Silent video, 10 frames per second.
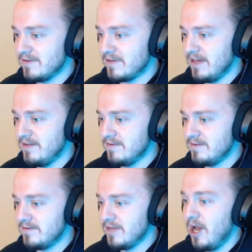Okay.
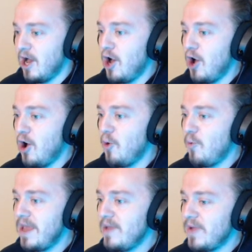Oh, wait,